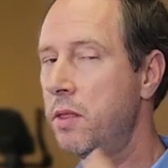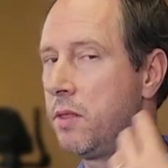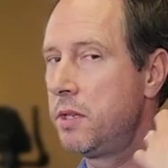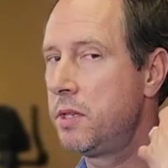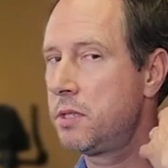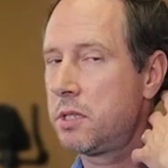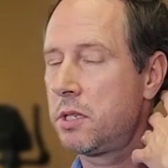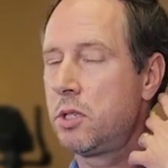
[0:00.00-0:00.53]

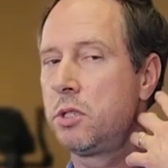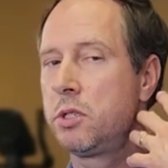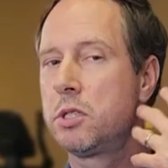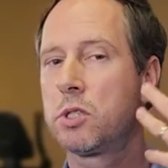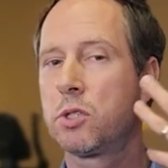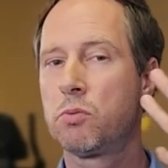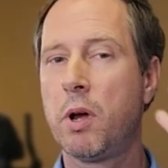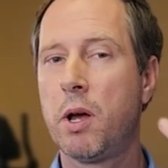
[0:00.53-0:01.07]
this could
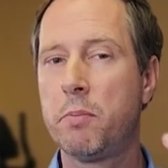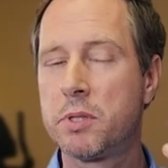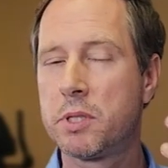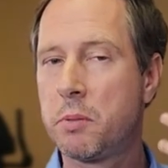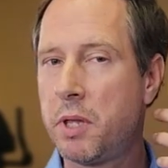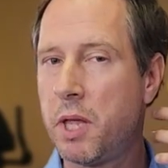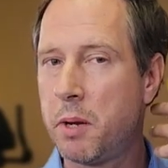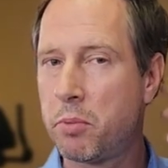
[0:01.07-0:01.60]
disrupt
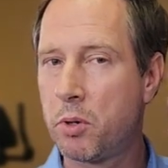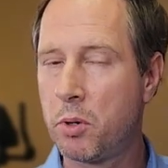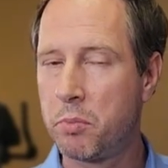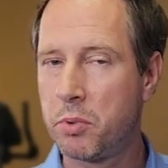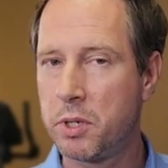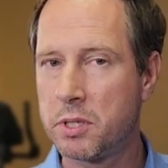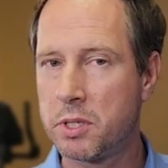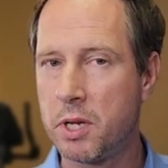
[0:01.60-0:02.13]
some of that
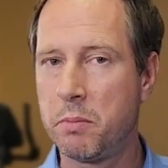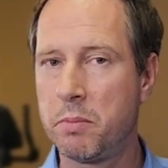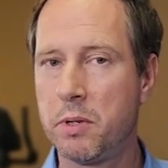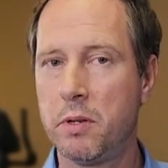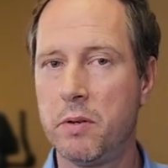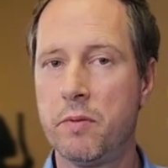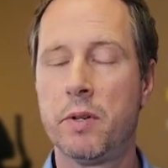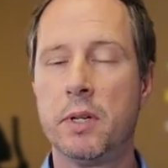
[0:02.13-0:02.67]

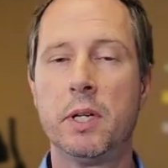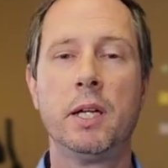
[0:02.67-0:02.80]
proprioceptive